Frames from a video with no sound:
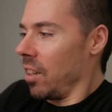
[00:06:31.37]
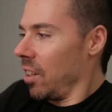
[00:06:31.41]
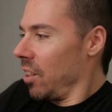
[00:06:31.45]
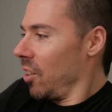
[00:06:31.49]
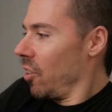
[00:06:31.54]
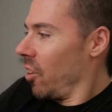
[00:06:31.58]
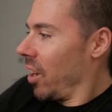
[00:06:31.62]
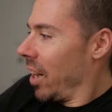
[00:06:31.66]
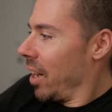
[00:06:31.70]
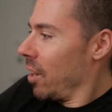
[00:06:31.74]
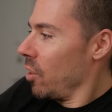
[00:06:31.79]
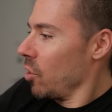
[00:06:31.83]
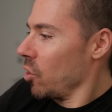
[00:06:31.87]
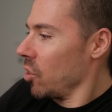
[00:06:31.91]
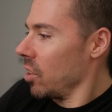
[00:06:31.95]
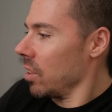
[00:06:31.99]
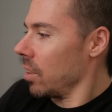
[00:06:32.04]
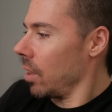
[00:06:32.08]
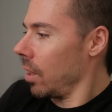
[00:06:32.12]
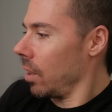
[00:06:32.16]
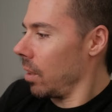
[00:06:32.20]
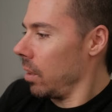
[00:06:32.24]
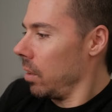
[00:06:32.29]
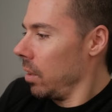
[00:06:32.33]
your house and
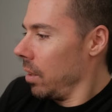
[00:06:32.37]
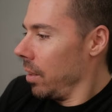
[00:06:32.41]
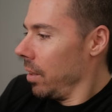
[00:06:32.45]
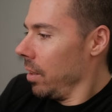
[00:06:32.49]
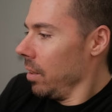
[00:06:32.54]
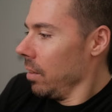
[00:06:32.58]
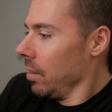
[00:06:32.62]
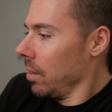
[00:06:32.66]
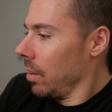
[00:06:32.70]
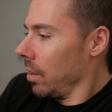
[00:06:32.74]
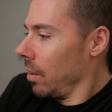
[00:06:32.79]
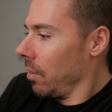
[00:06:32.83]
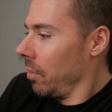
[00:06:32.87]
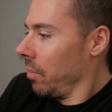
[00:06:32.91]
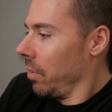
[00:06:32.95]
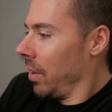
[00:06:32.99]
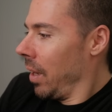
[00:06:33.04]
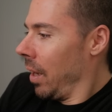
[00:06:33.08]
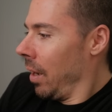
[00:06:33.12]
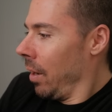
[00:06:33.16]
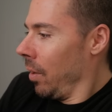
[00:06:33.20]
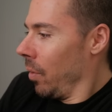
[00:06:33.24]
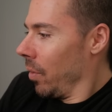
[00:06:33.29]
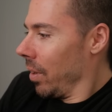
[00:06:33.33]
said, here's a
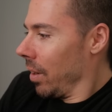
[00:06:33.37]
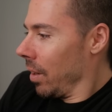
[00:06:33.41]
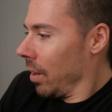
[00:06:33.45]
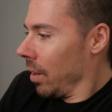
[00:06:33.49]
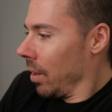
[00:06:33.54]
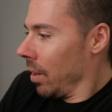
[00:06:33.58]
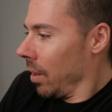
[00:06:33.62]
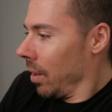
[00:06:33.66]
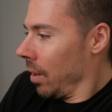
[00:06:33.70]
flower.